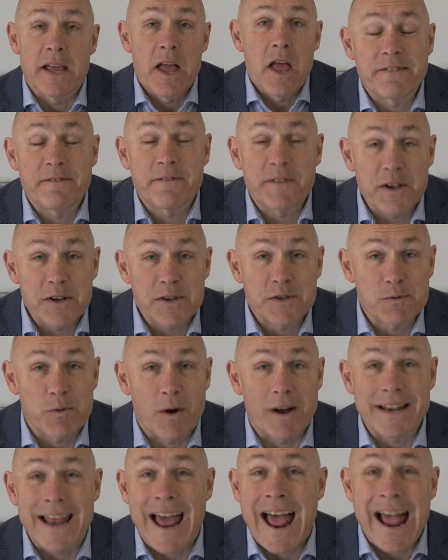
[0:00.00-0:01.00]
The first
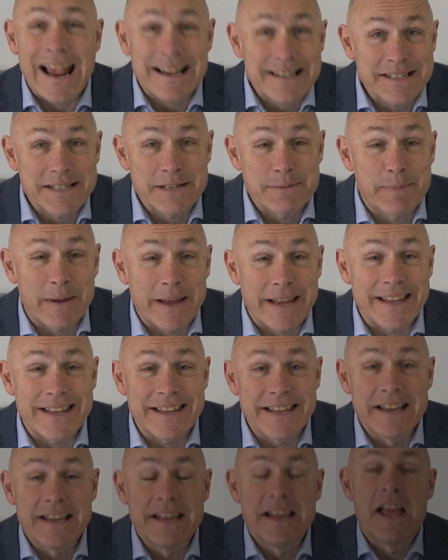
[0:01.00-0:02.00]
one has to
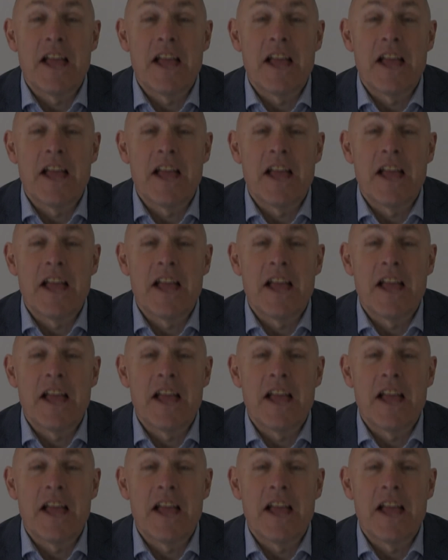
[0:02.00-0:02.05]
be